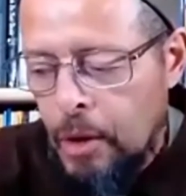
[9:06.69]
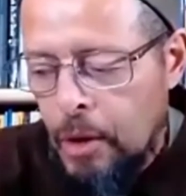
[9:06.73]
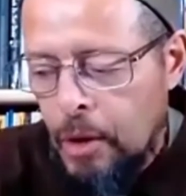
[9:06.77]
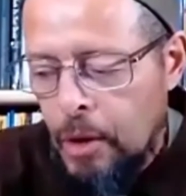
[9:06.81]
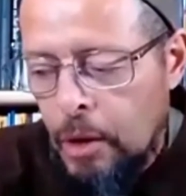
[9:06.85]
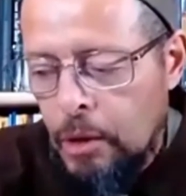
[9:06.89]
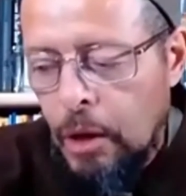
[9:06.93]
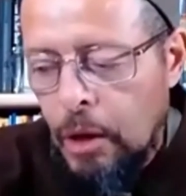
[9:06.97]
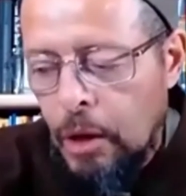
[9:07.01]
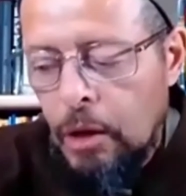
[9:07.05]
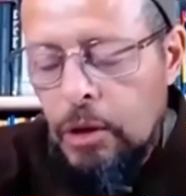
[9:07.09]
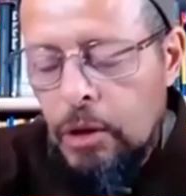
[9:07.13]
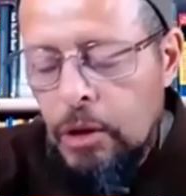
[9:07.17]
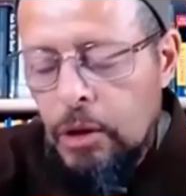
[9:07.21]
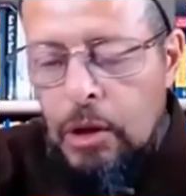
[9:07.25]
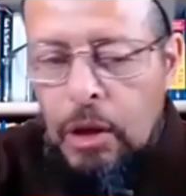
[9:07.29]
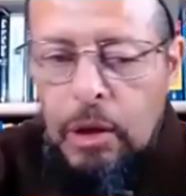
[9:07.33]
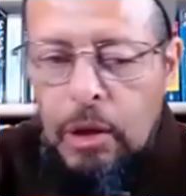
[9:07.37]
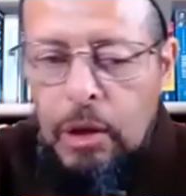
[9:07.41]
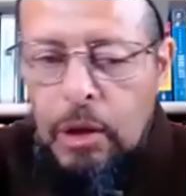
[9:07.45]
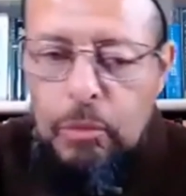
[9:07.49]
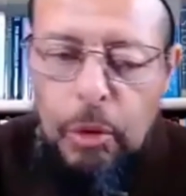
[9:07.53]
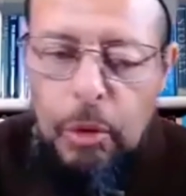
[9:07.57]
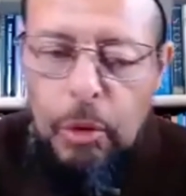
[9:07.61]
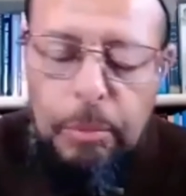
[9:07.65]
And
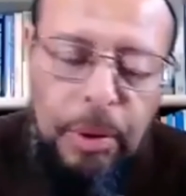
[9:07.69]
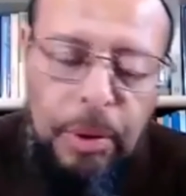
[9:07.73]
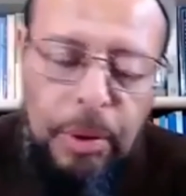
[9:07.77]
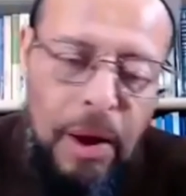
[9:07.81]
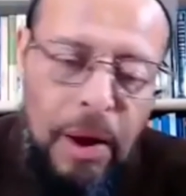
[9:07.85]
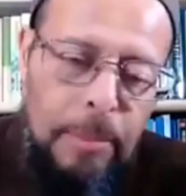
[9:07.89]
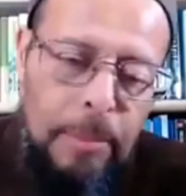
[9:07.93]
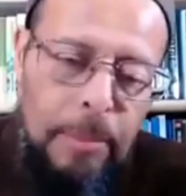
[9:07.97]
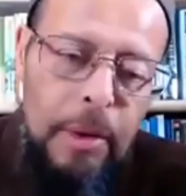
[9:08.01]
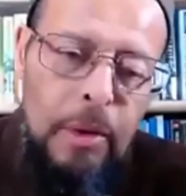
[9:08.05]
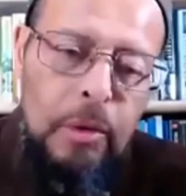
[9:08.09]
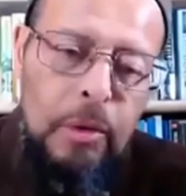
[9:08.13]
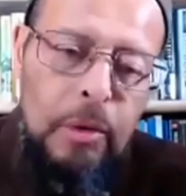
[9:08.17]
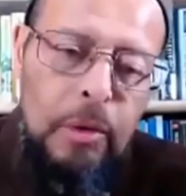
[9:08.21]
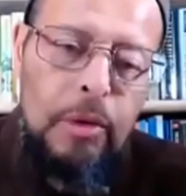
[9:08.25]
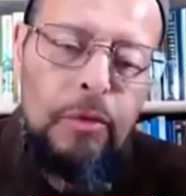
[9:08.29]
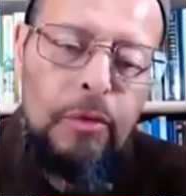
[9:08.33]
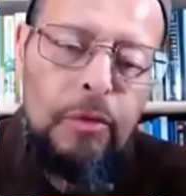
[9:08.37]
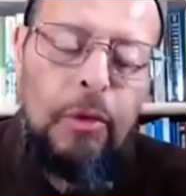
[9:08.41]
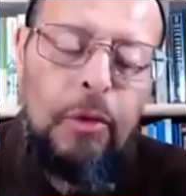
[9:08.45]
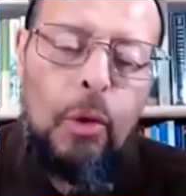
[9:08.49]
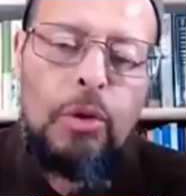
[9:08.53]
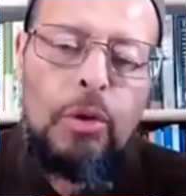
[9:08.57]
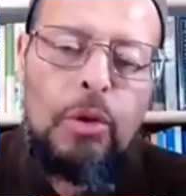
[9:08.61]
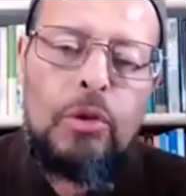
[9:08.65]
again, we're primarily
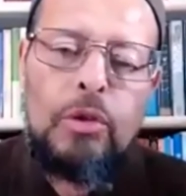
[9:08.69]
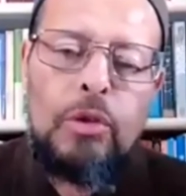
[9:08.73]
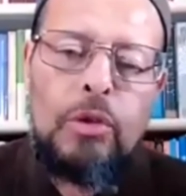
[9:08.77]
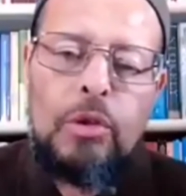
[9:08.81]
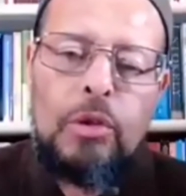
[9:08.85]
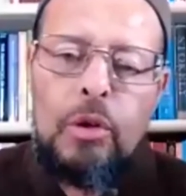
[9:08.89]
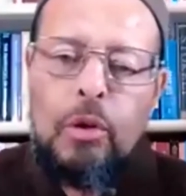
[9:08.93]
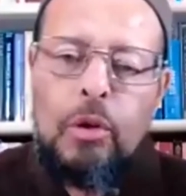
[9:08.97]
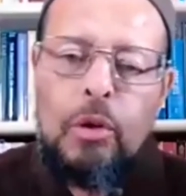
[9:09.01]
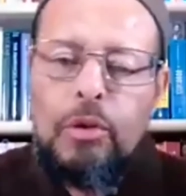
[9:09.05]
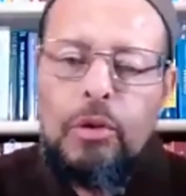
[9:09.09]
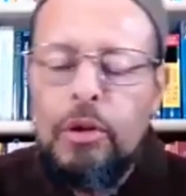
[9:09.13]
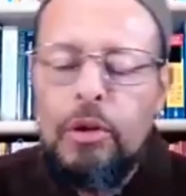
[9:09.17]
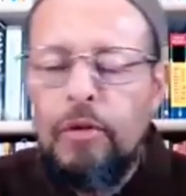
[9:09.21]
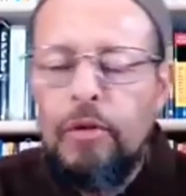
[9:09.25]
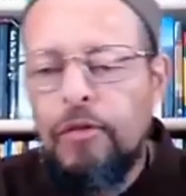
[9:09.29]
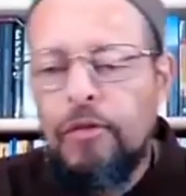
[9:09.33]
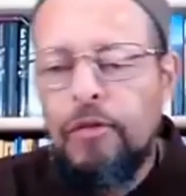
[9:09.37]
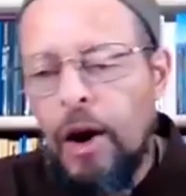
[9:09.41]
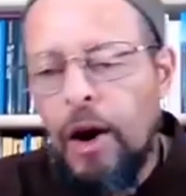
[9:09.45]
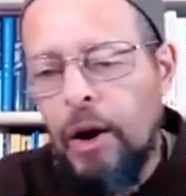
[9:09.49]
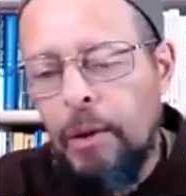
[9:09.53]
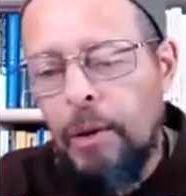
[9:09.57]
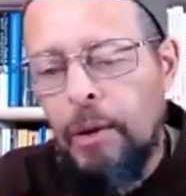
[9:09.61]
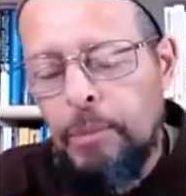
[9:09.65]
focusing on the
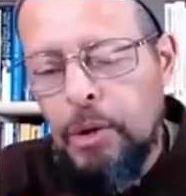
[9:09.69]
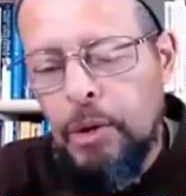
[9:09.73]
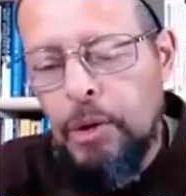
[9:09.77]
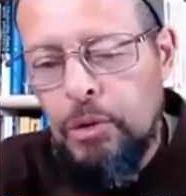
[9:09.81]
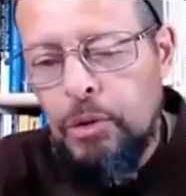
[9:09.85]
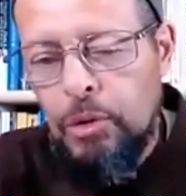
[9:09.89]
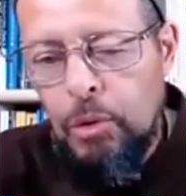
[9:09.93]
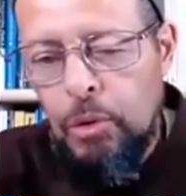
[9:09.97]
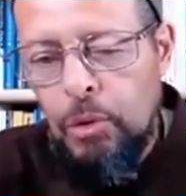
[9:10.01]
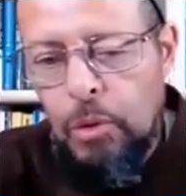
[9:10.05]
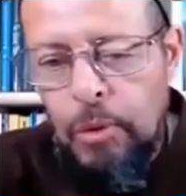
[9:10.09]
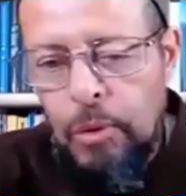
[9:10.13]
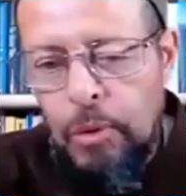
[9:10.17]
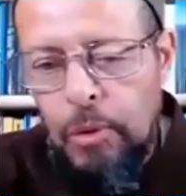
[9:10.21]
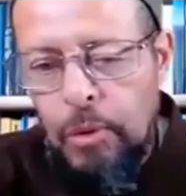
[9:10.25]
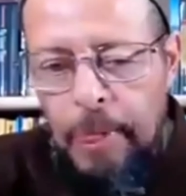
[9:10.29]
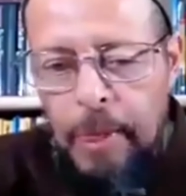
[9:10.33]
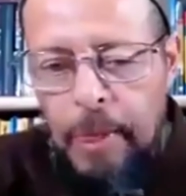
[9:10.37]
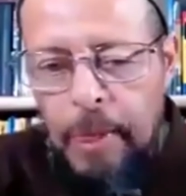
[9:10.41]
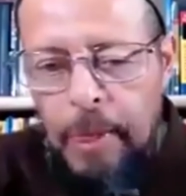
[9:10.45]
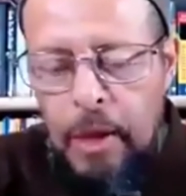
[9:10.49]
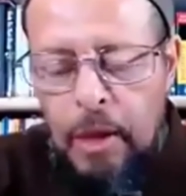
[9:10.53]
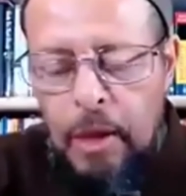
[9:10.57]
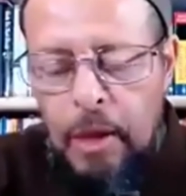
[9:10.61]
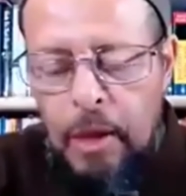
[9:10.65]
environmental
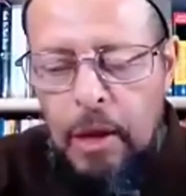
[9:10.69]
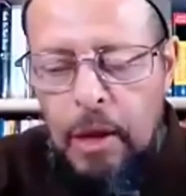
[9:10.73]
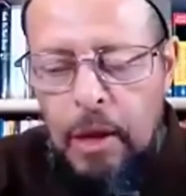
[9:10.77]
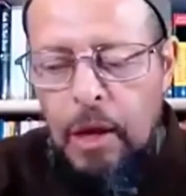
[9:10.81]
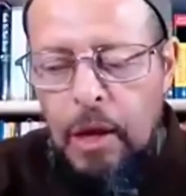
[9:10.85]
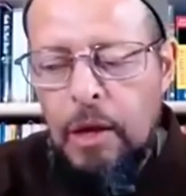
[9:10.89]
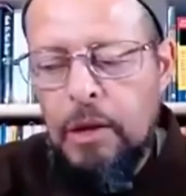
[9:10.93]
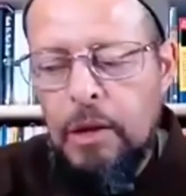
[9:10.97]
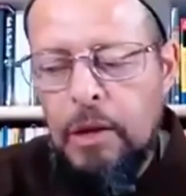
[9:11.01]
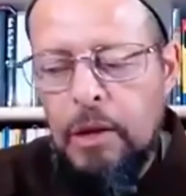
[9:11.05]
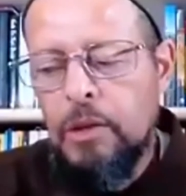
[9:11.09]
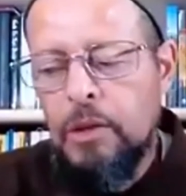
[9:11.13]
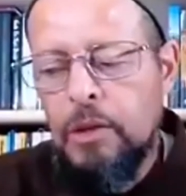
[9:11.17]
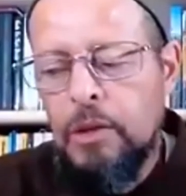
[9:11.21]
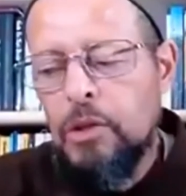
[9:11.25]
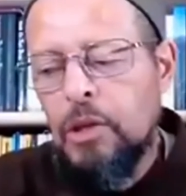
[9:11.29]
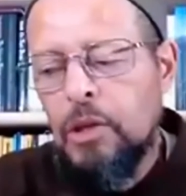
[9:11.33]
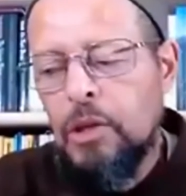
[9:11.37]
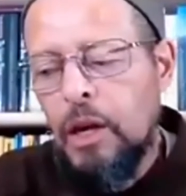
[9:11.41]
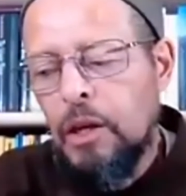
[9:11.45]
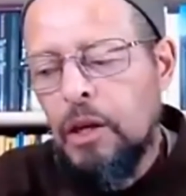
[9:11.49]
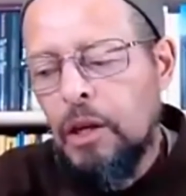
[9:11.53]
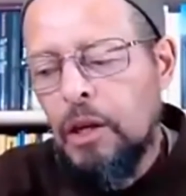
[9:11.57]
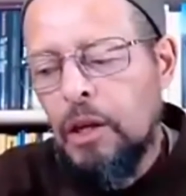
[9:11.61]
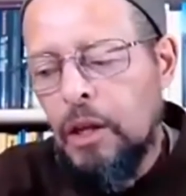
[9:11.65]
and
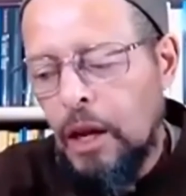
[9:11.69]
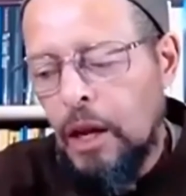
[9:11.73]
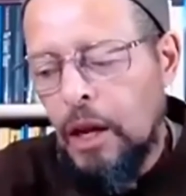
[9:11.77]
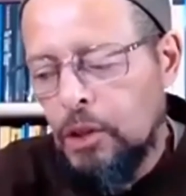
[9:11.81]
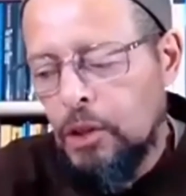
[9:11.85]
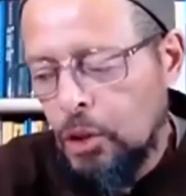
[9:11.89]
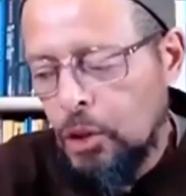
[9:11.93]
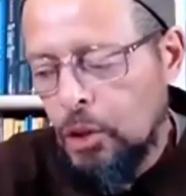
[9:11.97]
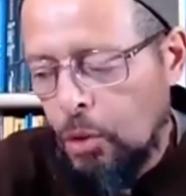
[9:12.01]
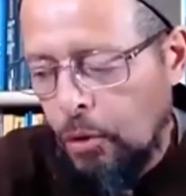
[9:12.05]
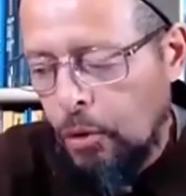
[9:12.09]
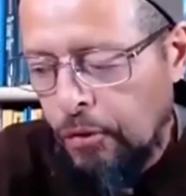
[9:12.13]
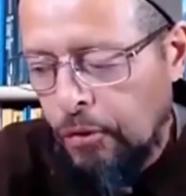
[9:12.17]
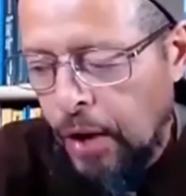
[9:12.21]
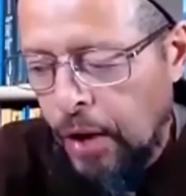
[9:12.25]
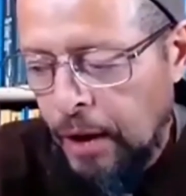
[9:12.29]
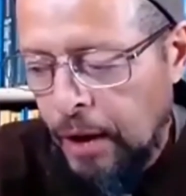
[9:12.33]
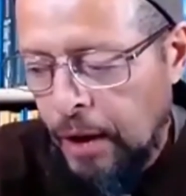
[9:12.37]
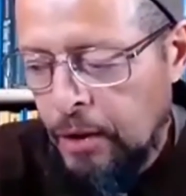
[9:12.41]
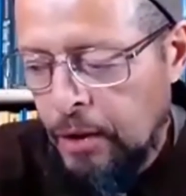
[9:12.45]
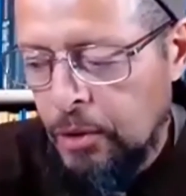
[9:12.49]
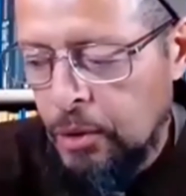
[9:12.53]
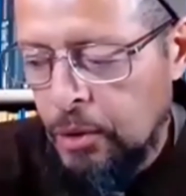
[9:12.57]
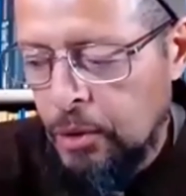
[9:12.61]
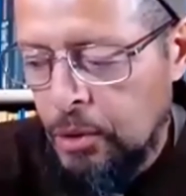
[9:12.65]
psychological
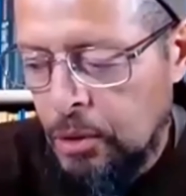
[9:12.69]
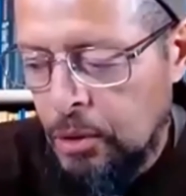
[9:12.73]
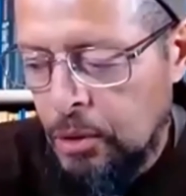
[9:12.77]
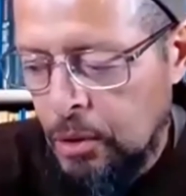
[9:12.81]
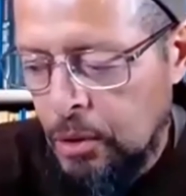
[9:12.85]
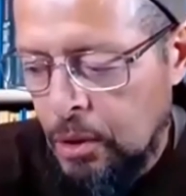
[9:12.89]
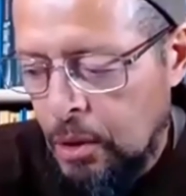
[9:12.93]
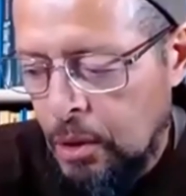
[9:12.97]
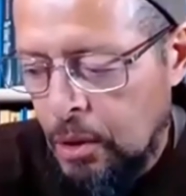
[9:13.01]
factors,